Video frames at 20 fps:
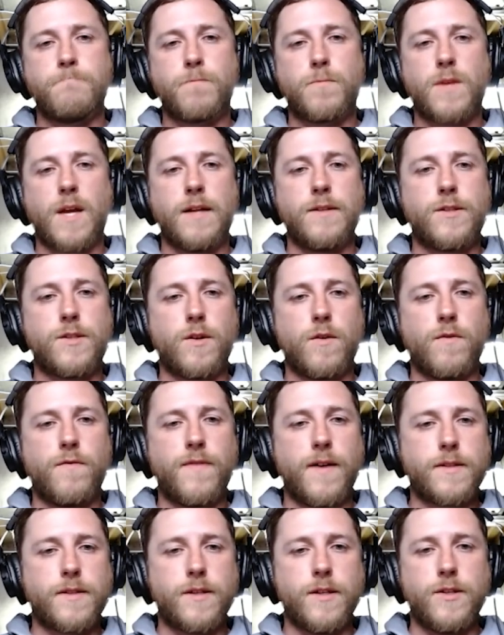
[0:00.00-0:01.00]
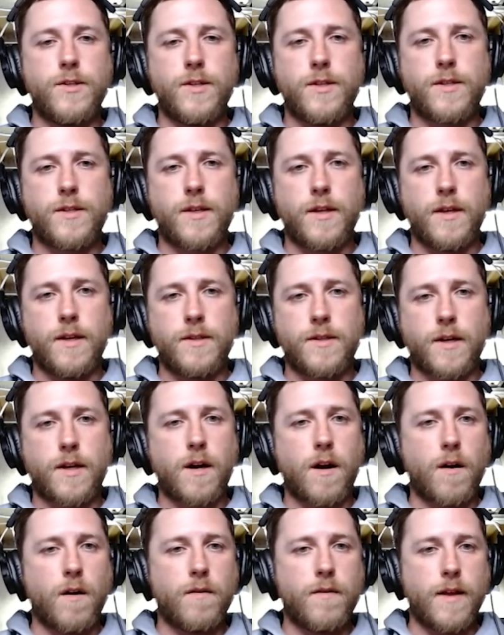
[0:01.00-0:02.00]
so Vestige is a
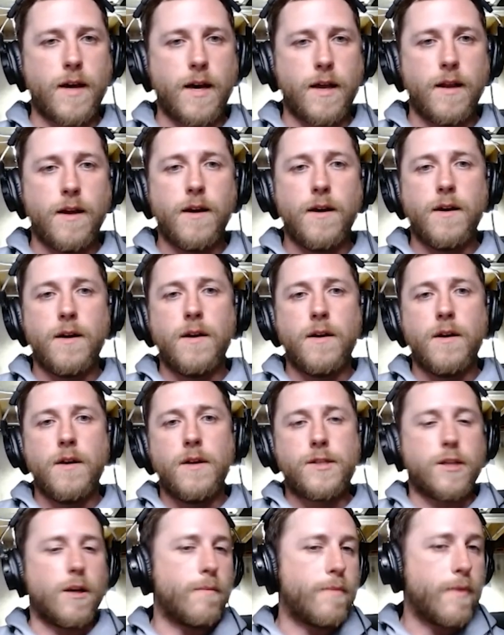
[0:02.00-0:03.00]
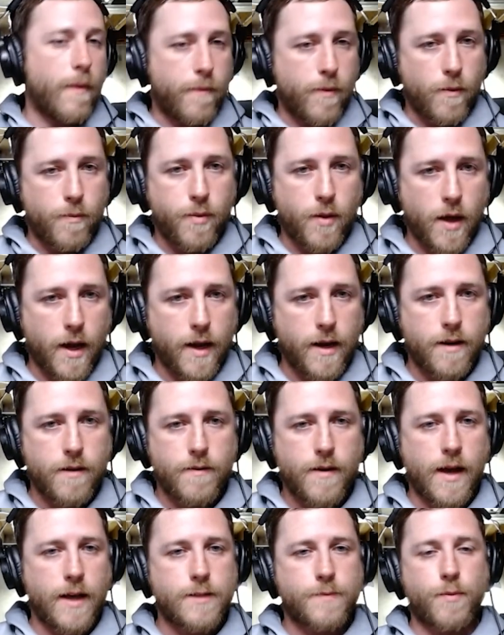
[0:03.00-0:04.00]
card that some people played
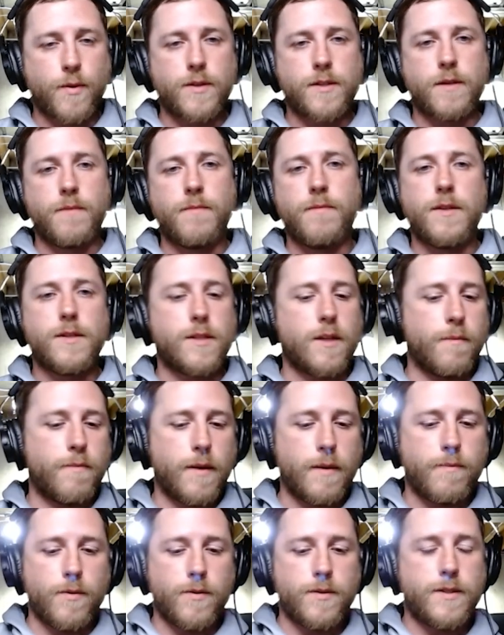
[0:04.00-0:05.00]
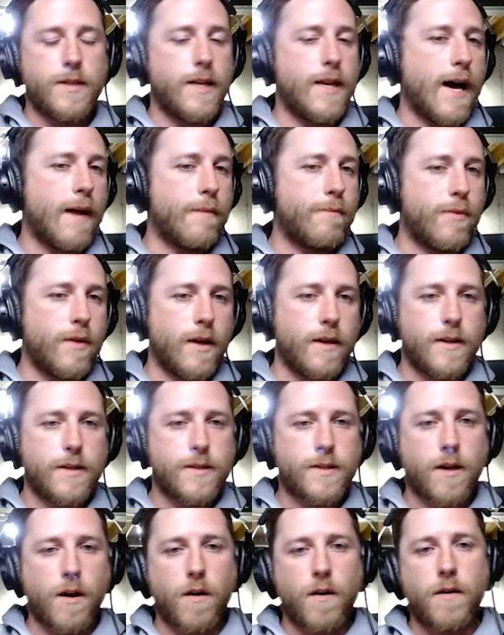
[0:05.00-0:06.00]
as Prism, some people did not play this
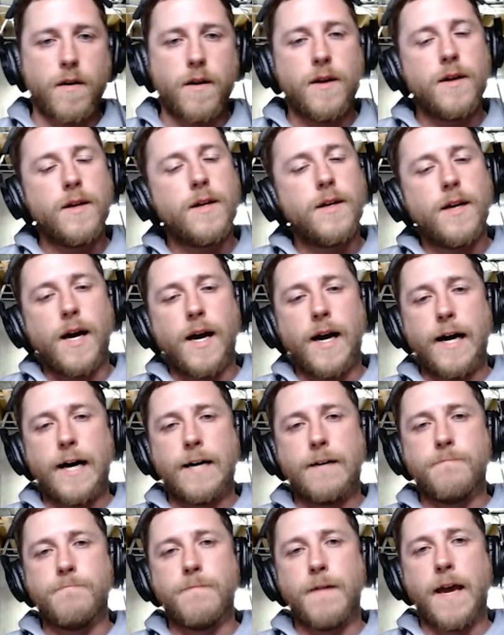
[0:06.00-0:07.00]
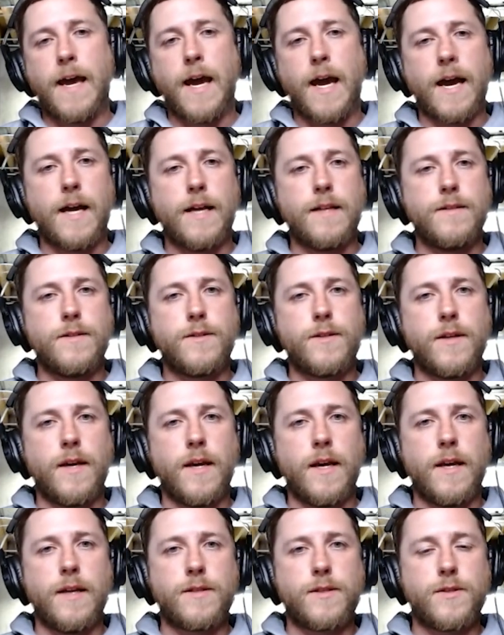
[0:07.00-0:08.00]
card. And
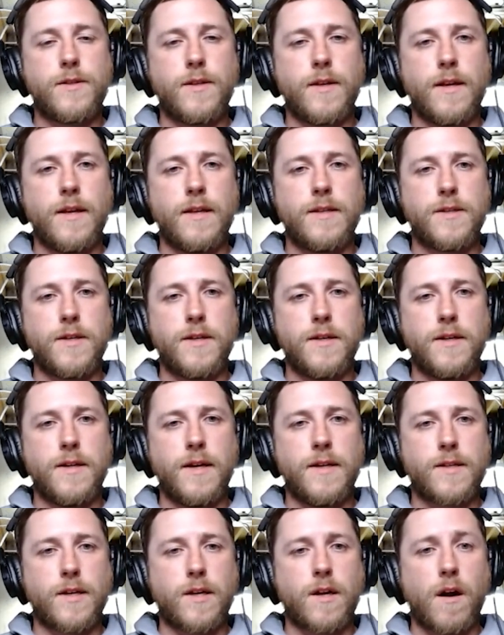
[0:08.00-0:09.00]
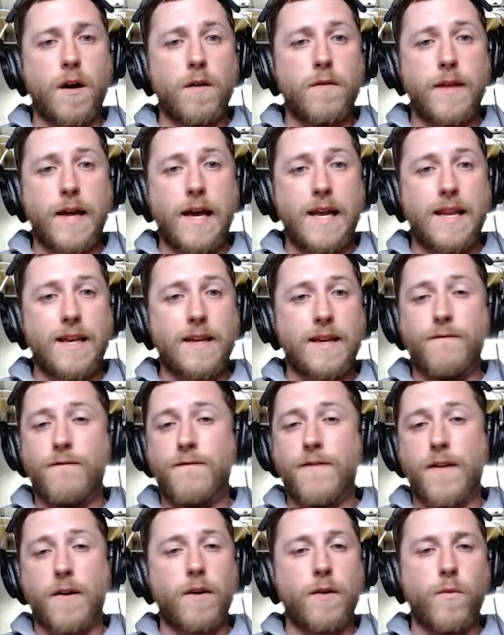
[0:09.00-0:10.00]
it's a card that
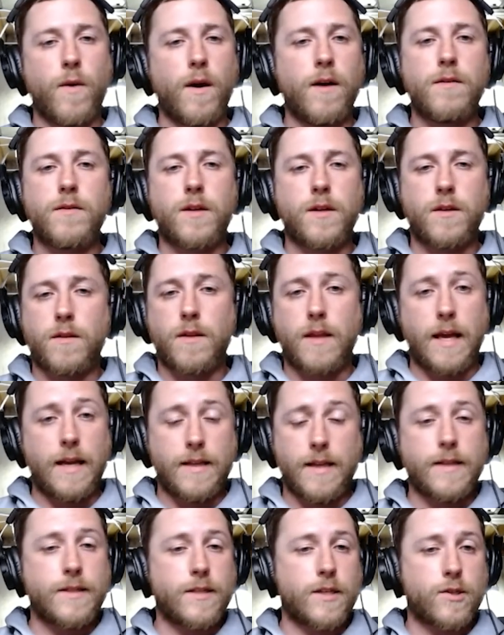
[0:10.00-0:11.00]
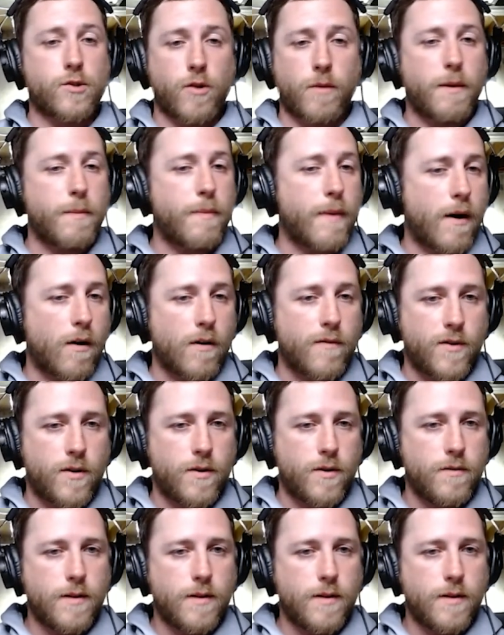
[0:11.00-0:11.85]
very well, it's extremely powerful.